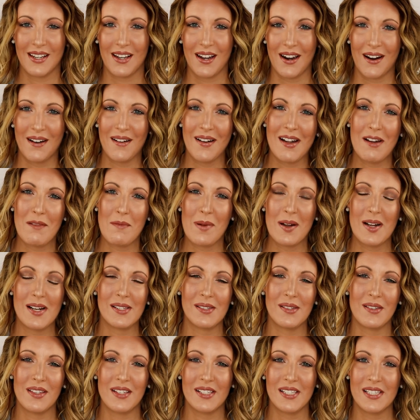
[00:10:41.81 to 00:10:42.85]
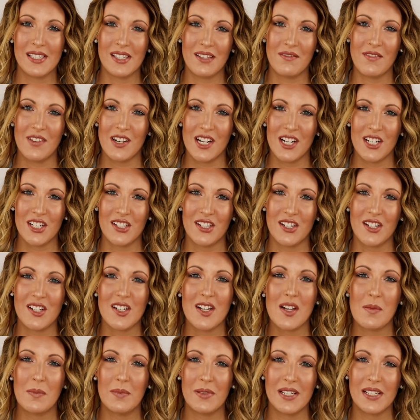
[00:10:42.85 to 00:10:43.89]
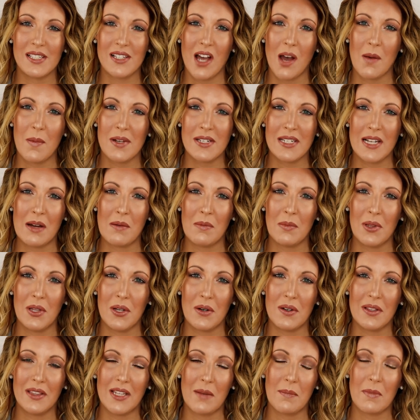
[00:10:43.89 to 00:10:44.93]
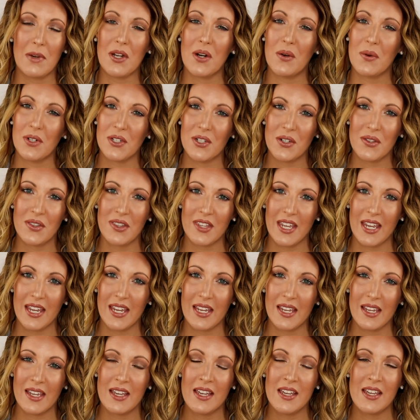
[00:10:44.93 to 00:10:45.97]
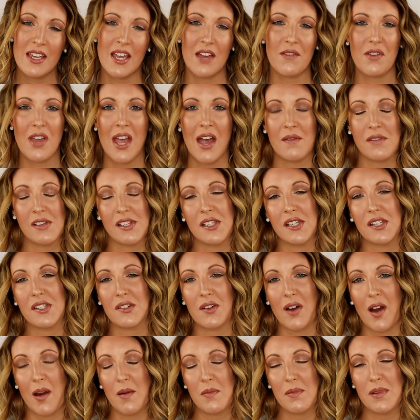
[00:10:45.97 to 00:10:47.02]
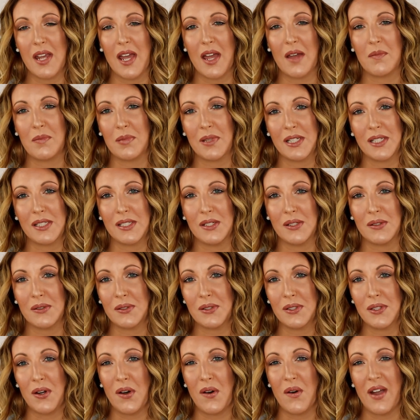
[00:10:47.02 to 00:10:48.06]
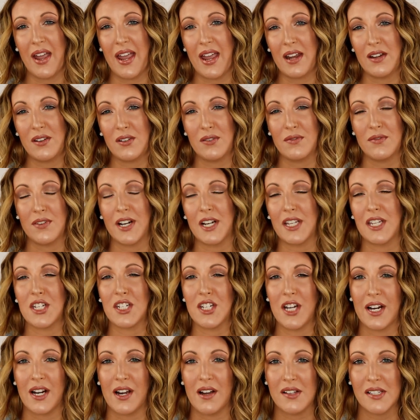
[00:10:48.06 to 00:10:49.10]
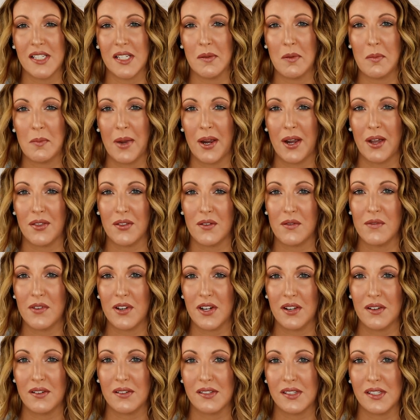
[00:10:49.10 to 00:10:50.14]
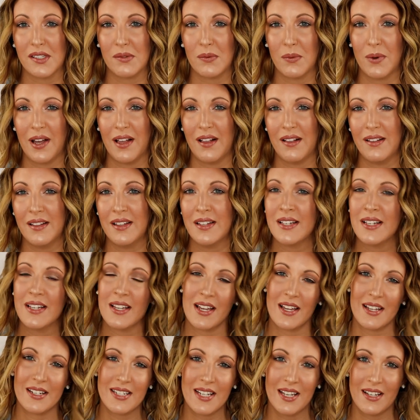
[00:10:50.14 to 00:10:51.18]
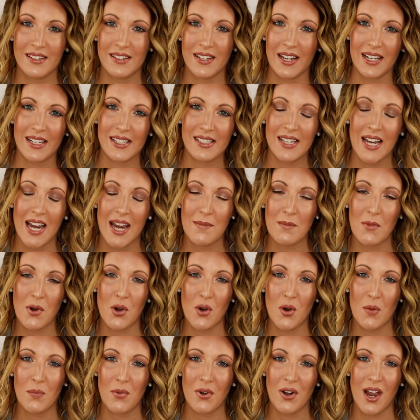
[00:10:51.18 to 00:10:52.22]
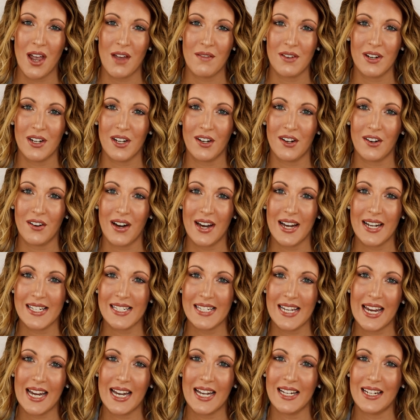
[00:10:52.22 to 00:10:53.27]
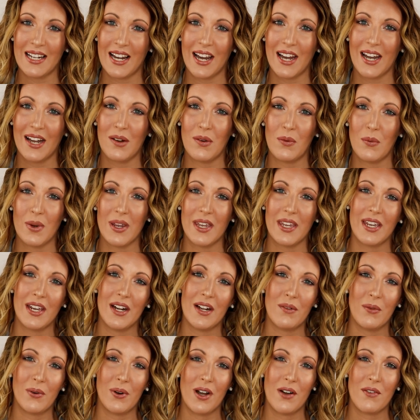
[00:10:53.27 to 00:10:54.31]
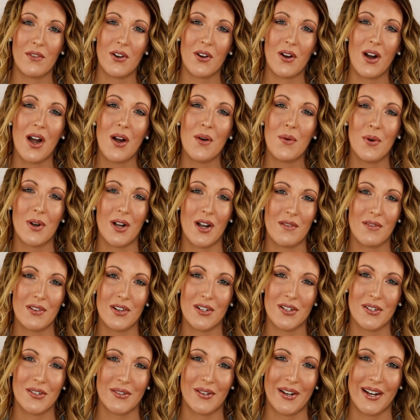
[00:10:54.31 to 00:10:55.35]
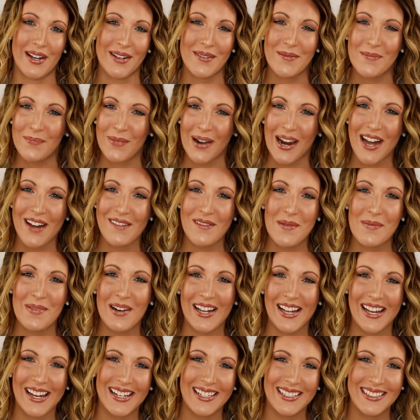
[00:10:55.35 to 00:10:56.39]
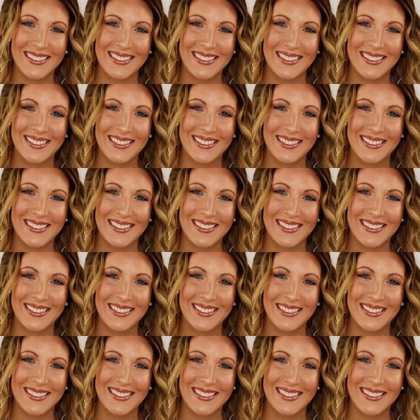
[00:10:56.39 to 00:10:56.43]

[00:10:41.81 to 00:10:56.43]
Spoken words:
Alright, everybody, so this is the finished look. Please comment down below and let me know what you think. If you haven't subscribed yet, please do so, and don't forget to check out some of my other videos as well. Until next time, I hope you're having a great day, night, weekend, wherever you are, whatever you're doing. Bye, everybody!